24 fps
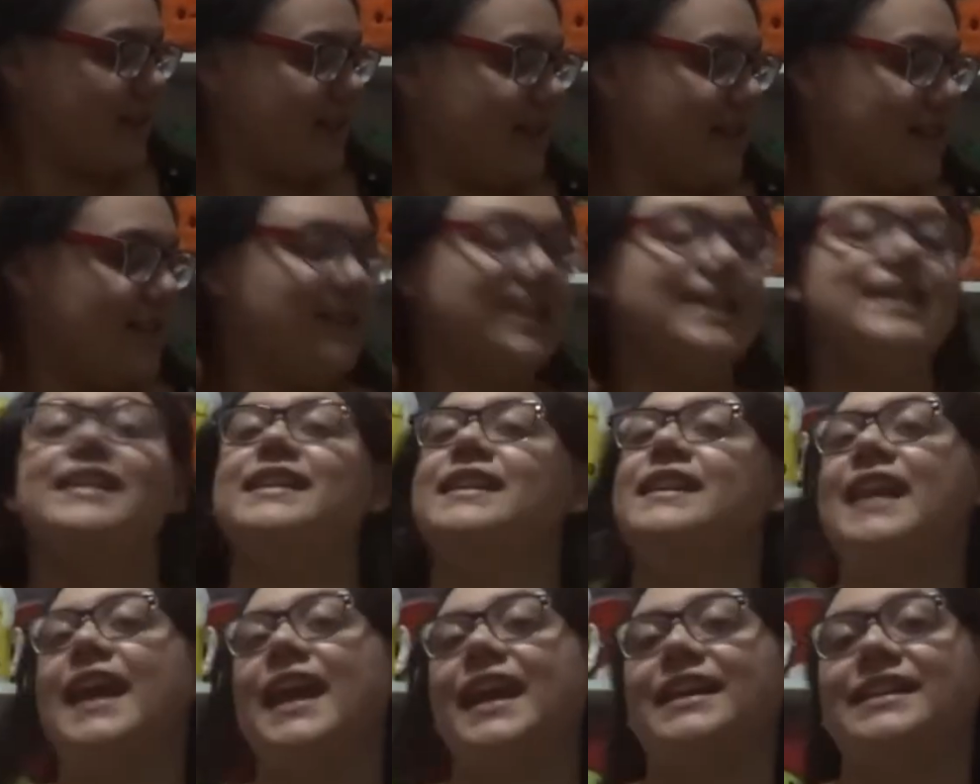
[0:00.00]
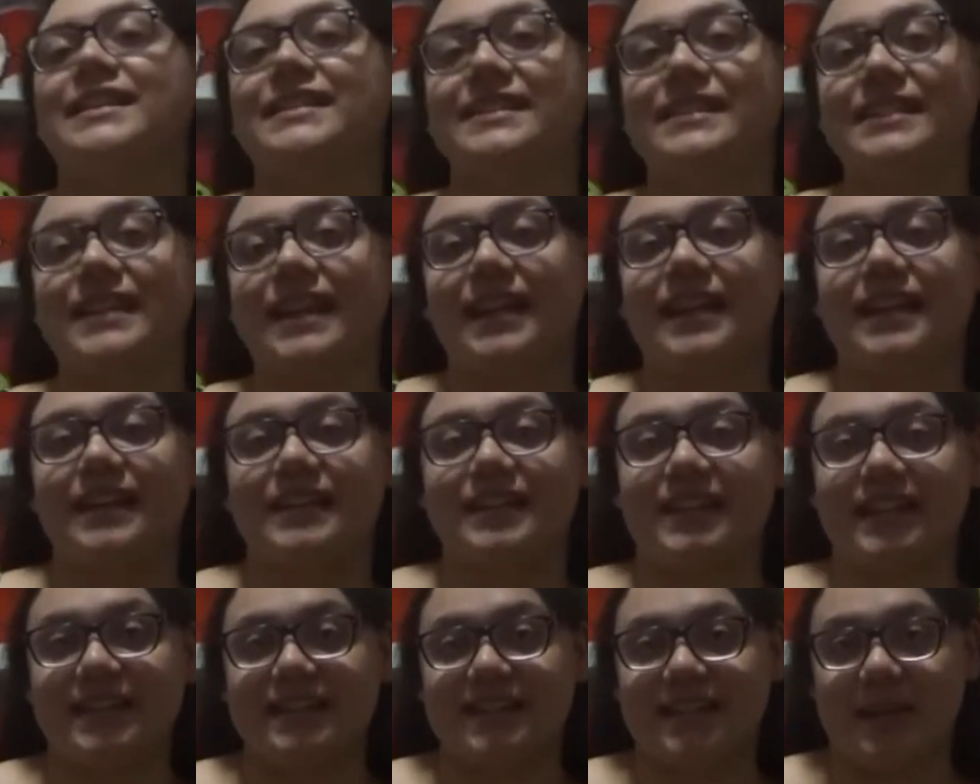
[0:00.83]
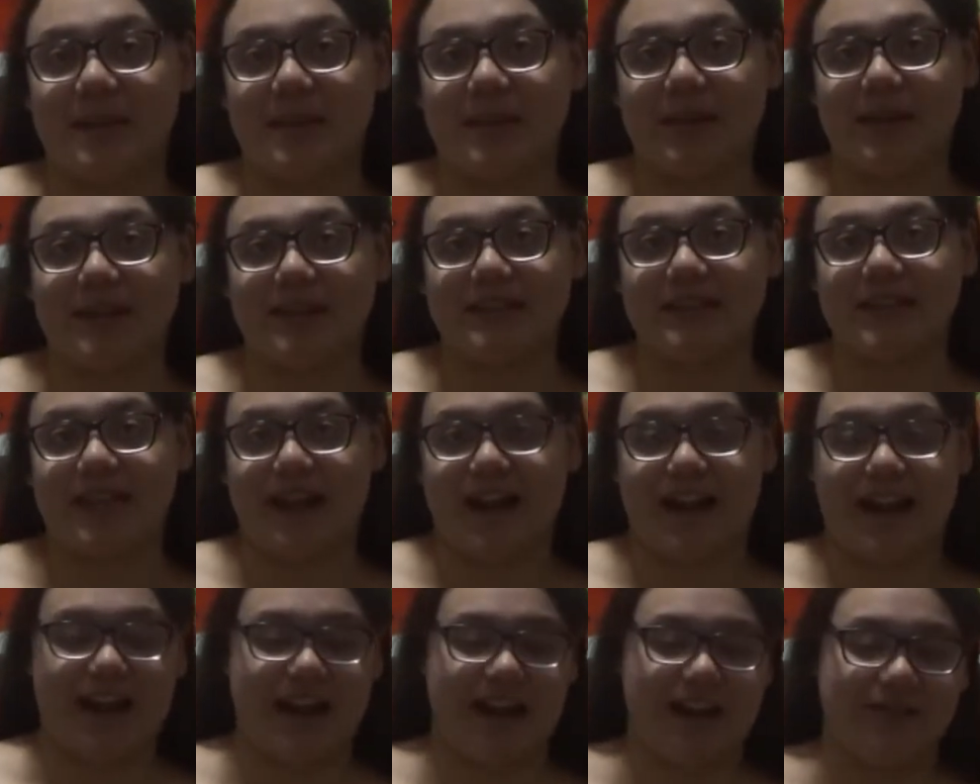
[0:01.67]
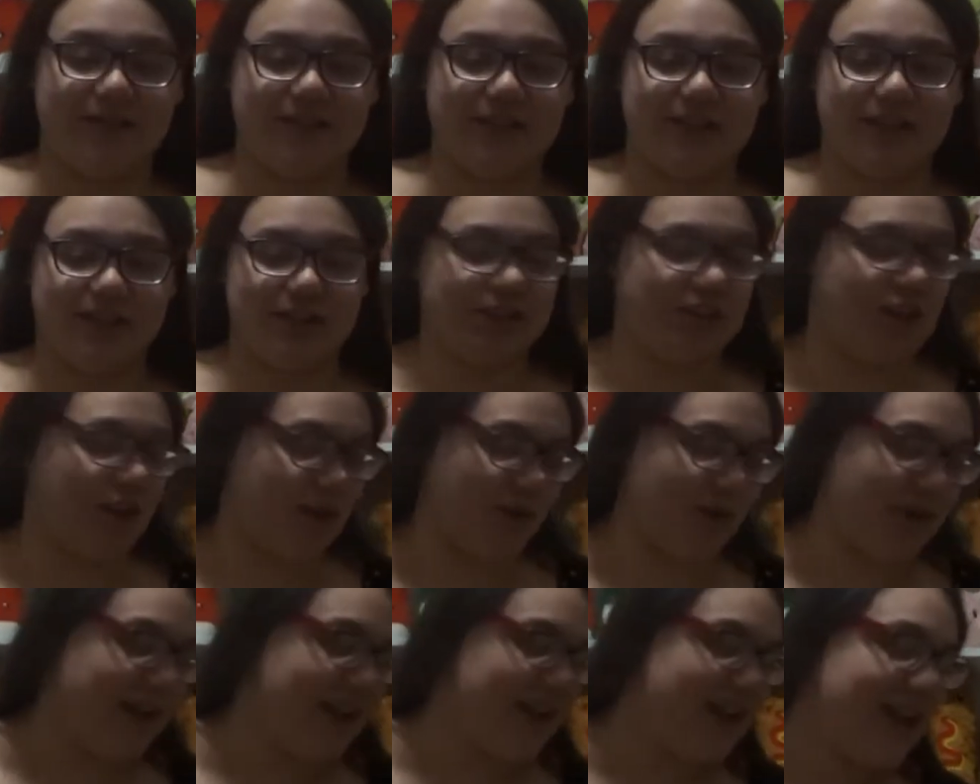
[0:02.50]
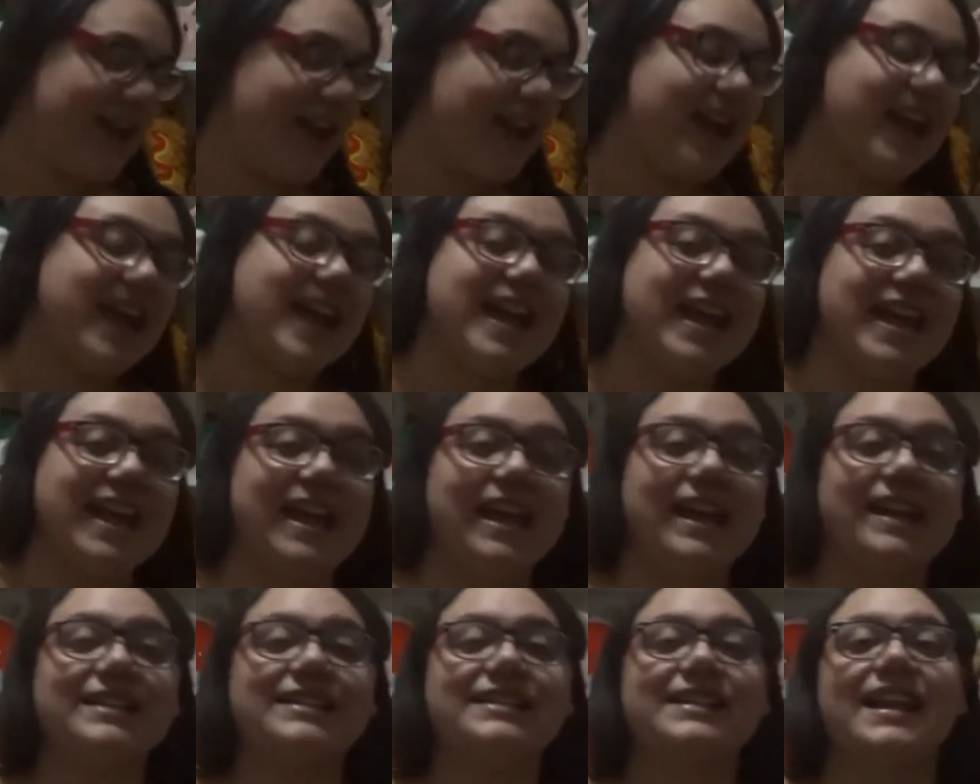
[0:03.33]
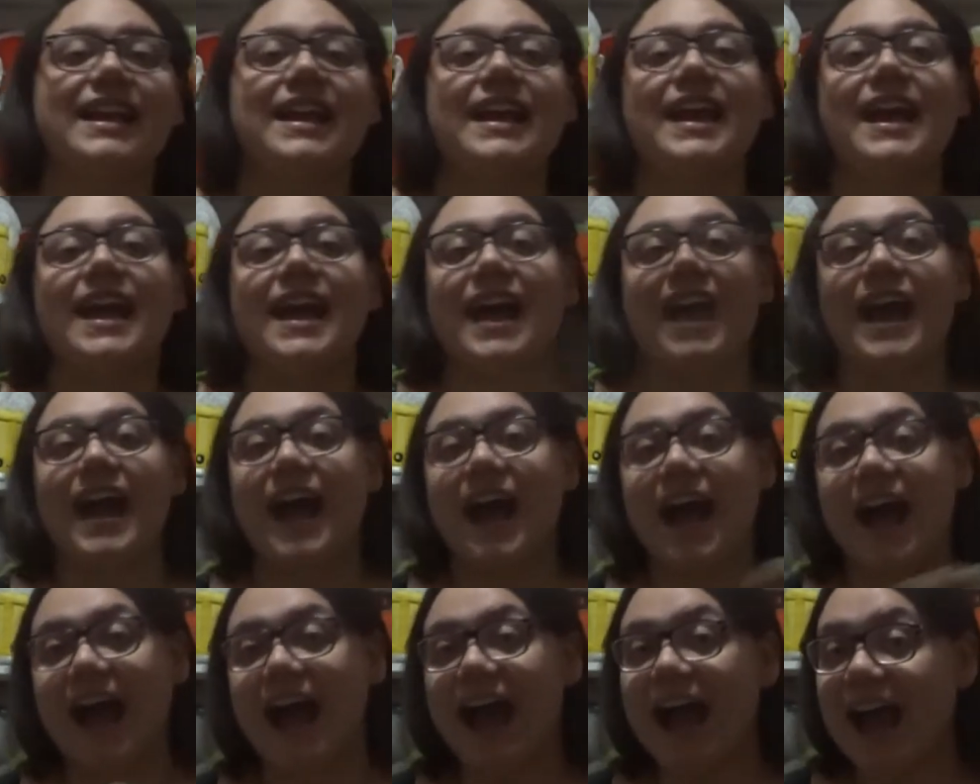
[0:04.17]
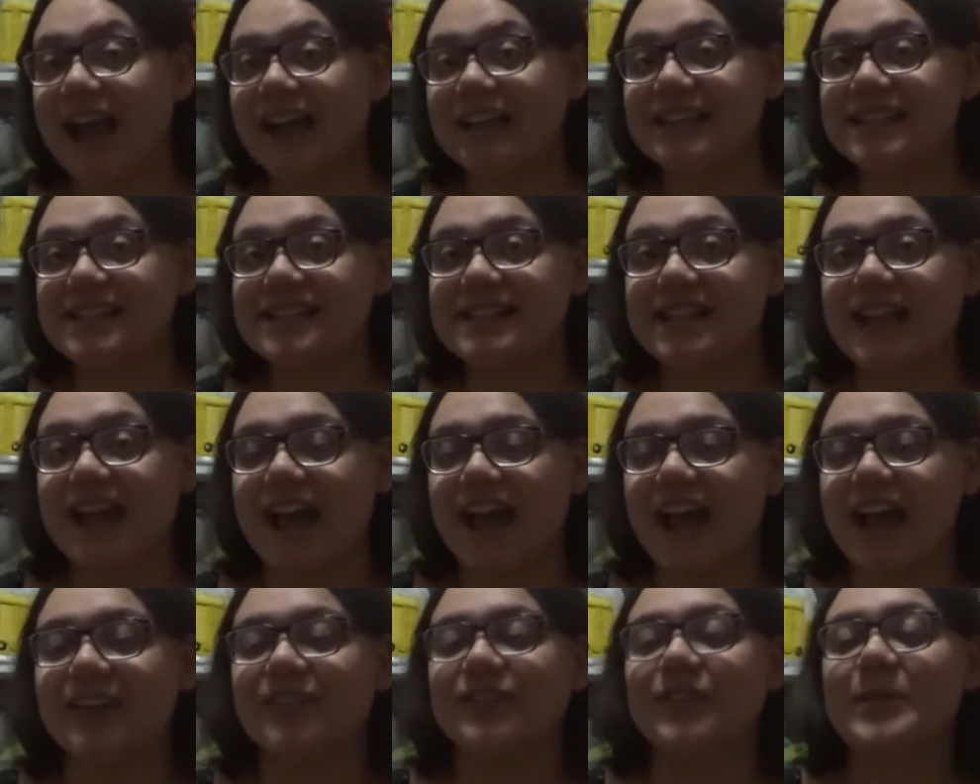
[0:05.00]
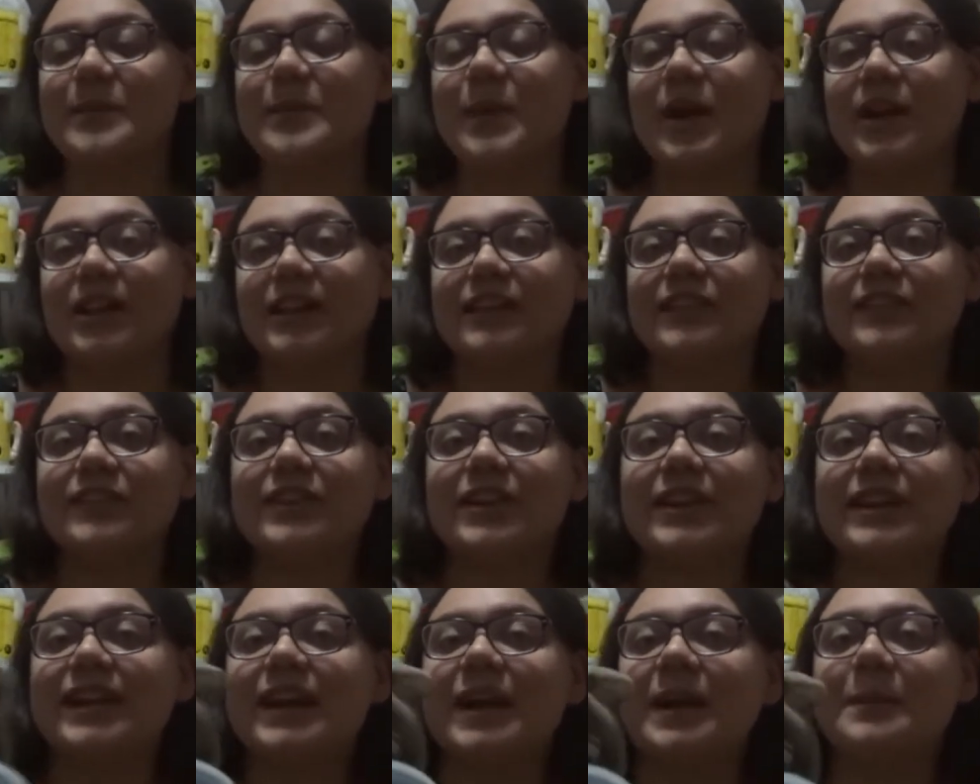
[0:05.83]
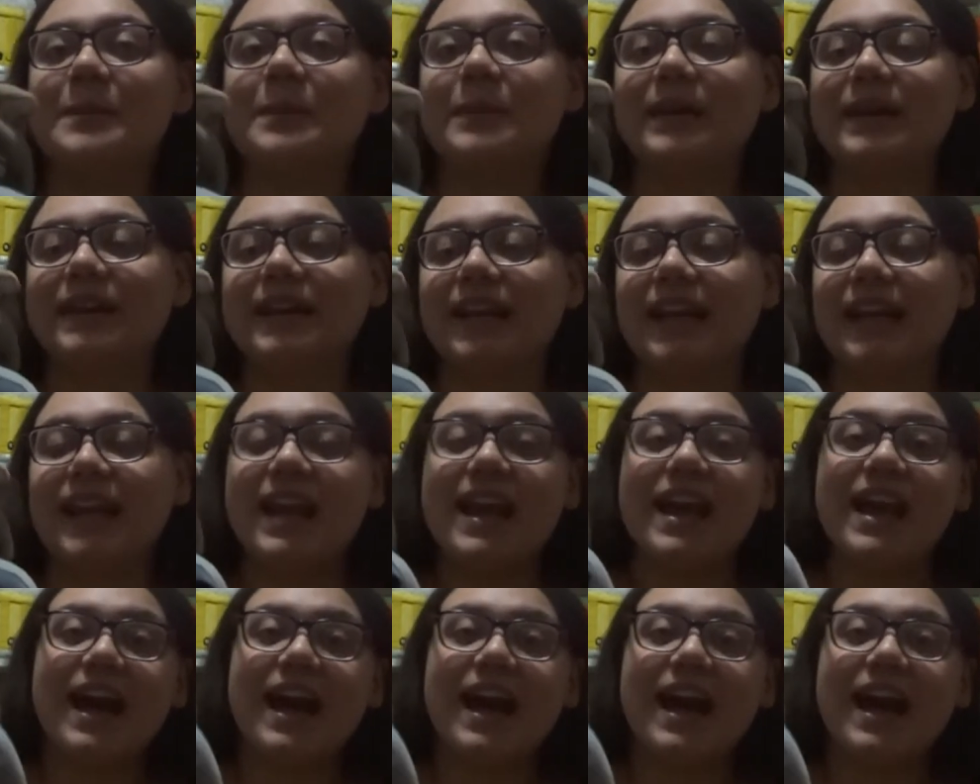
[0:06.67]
The next Disney plush that I have to show is Einstein from Oliver and Company.